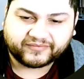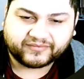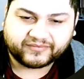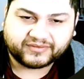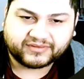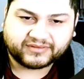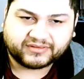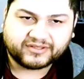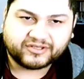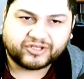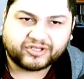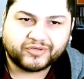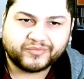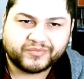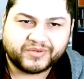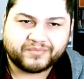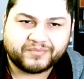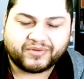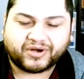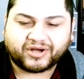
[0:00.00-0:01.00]
the
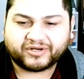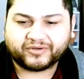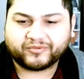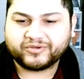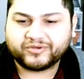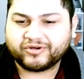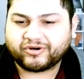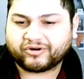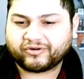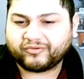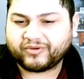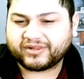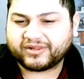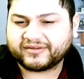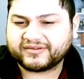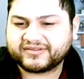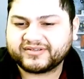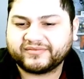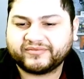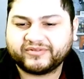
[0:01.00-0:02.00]
human body, we are
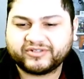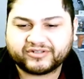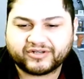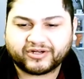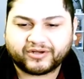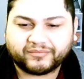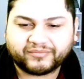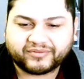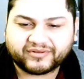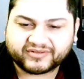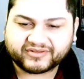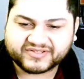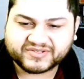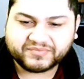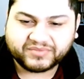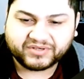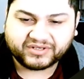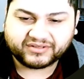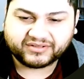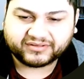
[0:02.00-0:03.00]
relatively complex
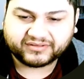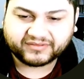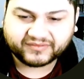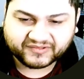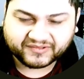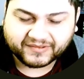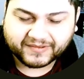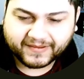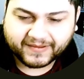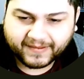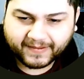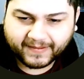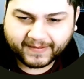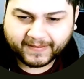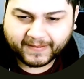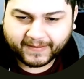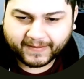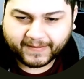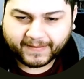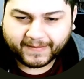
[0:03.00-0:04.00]
beings.
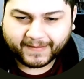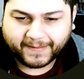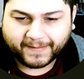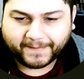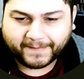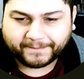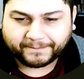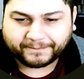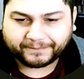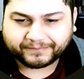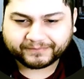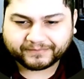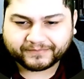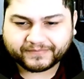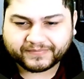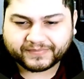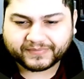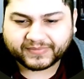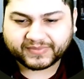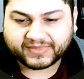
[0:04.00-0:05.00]
On
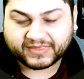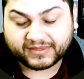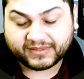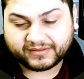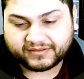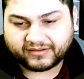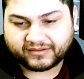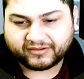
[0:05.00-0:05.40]
a